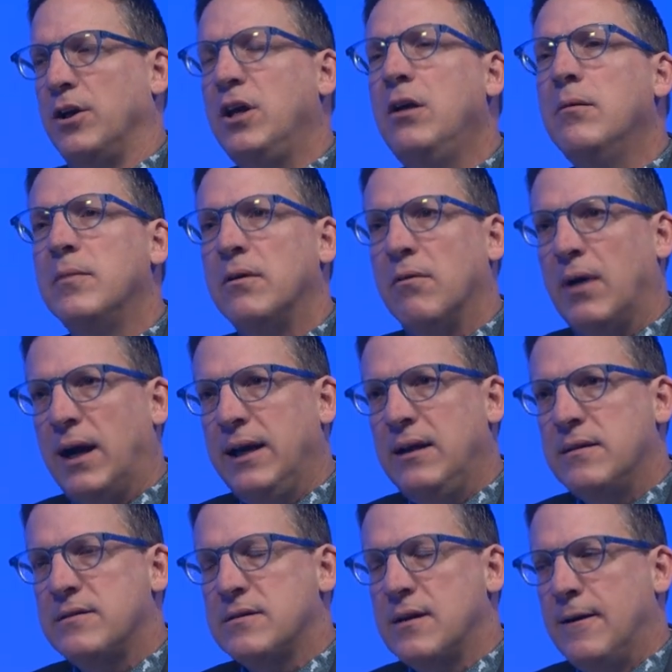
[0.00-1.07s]
human
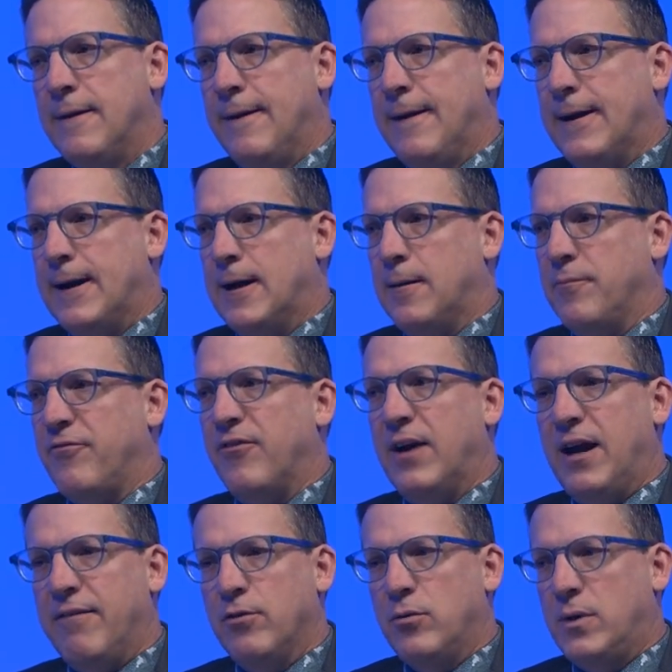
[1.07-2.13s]
rights for
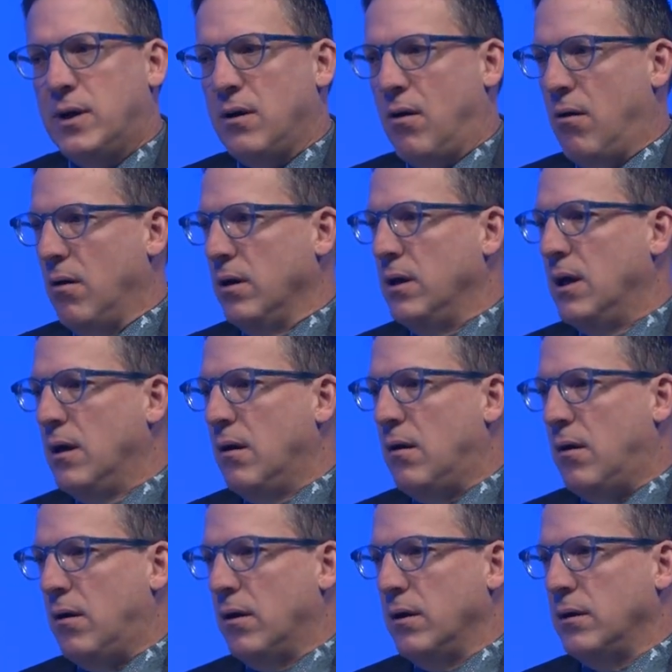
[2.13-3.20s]
everyone,
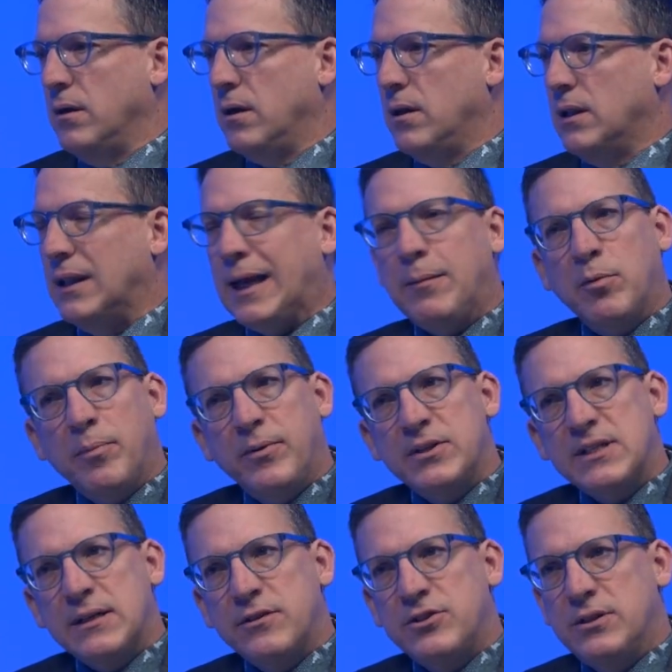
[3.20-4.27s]
on labor
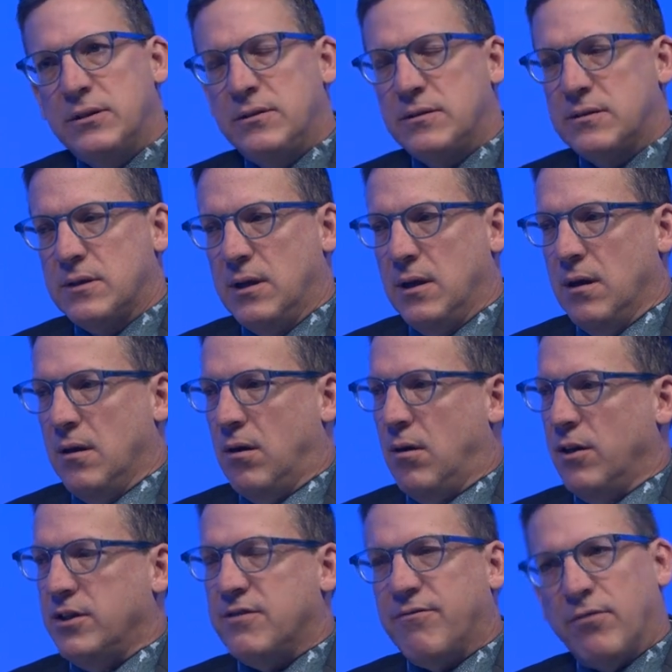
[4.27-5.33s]
protections,
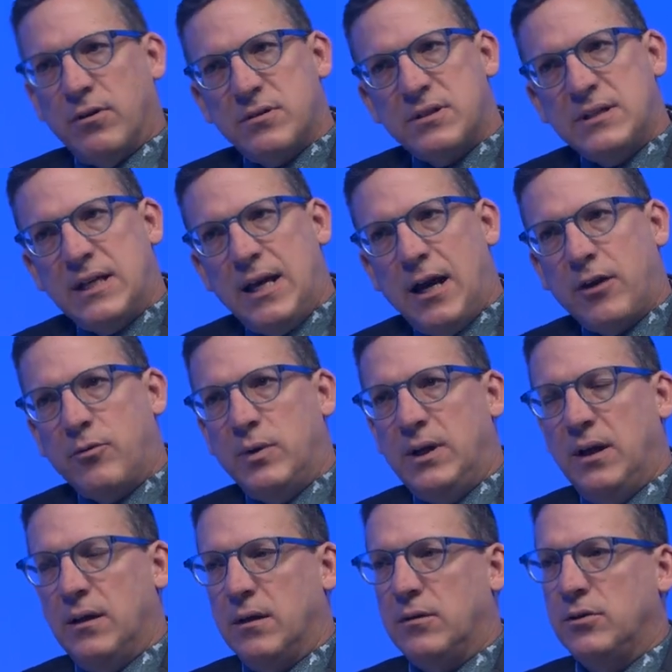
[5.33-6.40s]
on diversity,
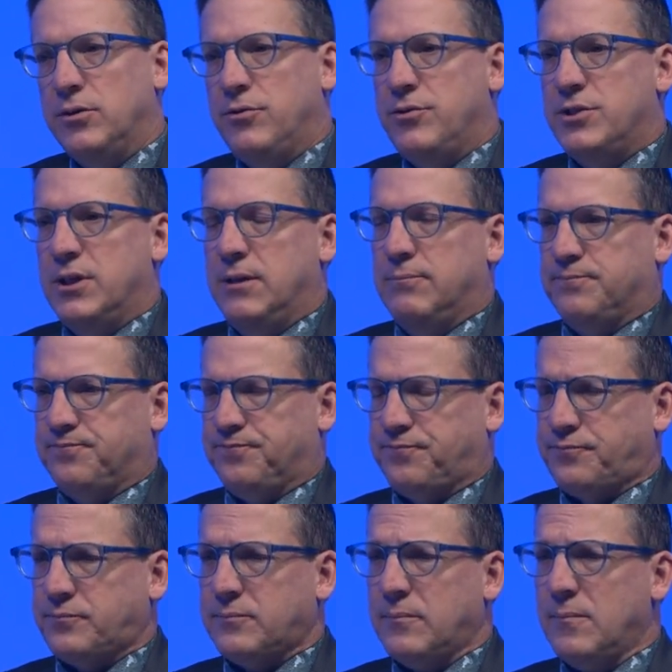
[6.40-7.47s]
equity, and inclusion.
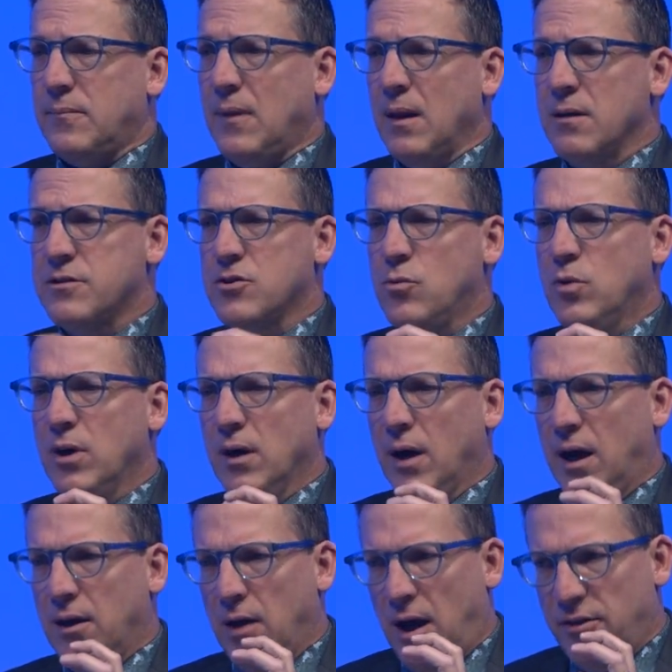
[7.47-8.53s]
So we're
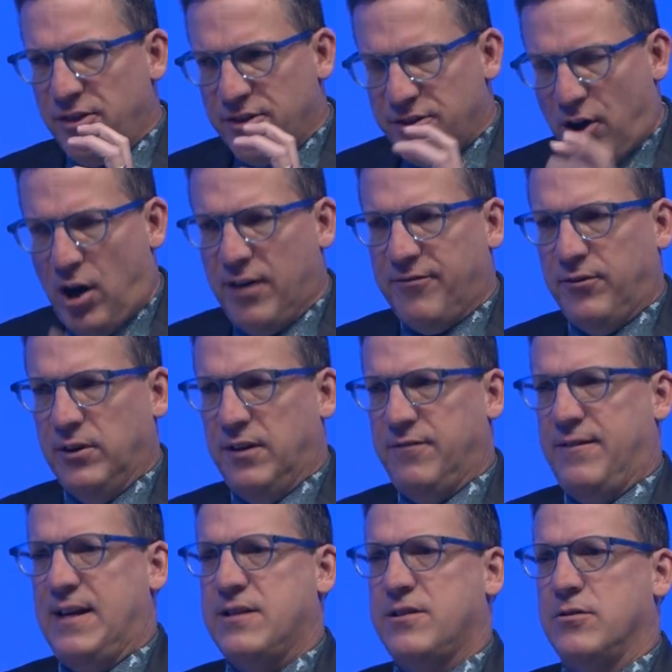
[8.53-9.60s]
a thoughtful
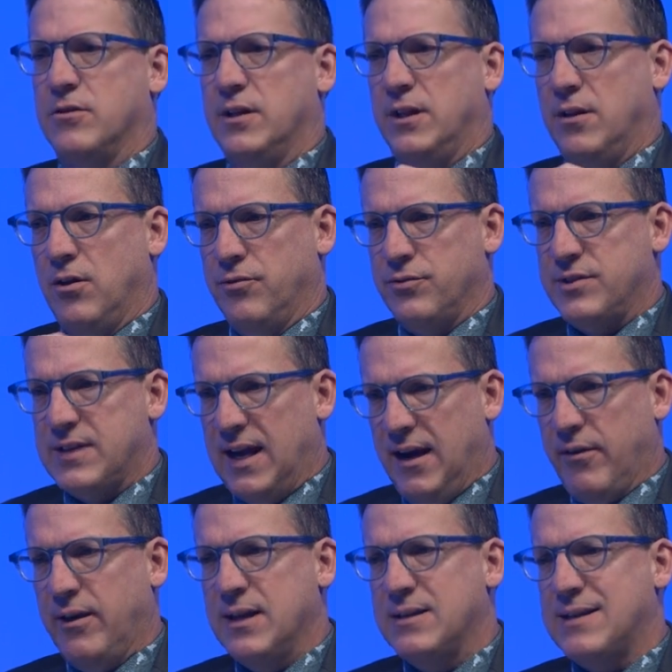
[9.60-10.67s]
investor in those
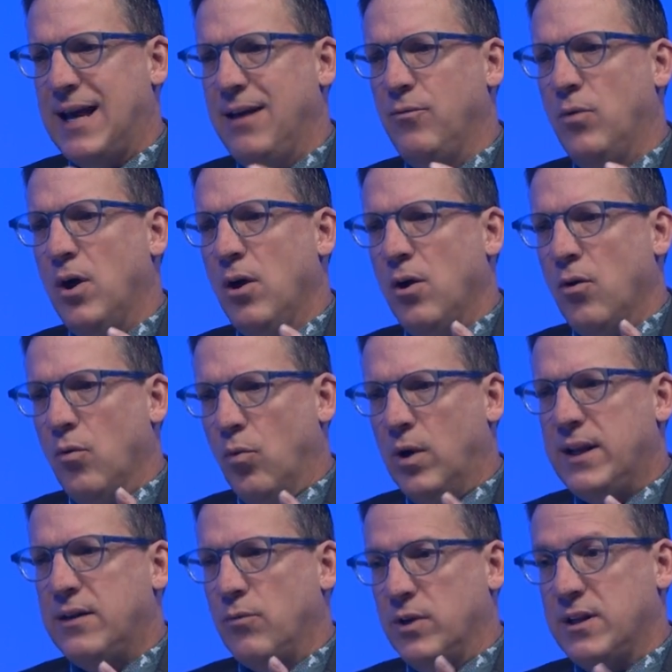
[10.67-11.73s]
areas. And
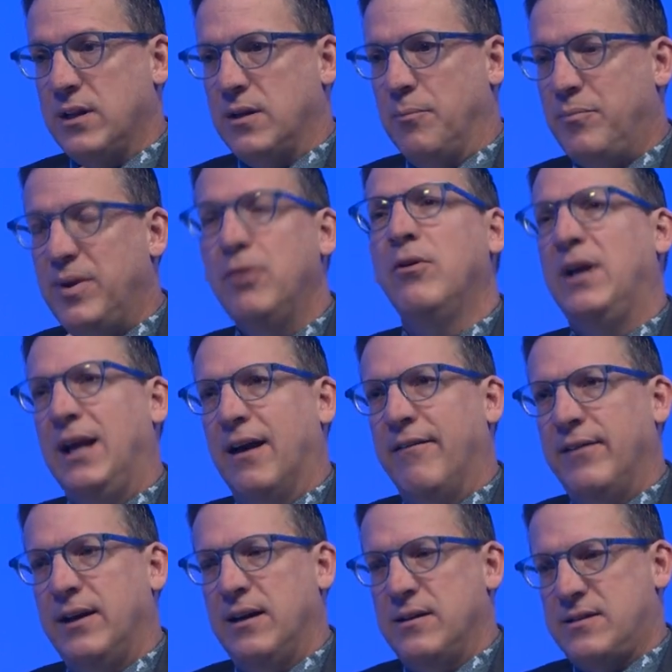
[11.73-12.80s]
what the beauty
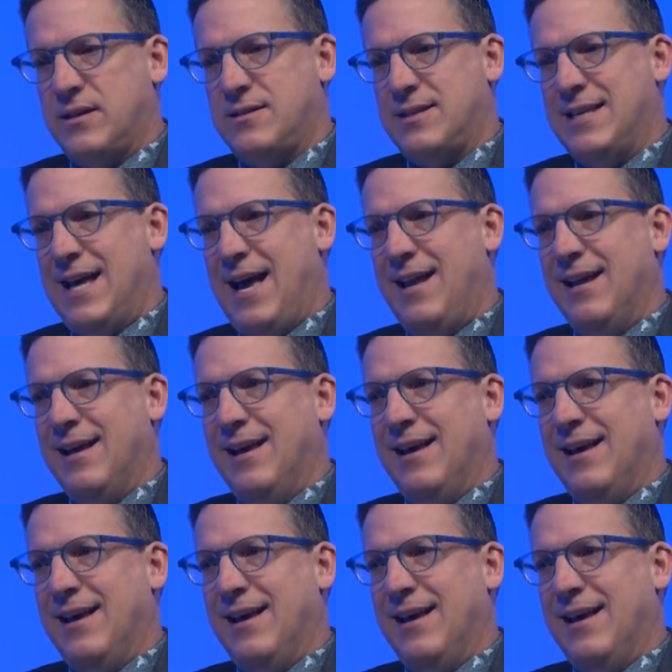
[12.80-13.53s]
of it is that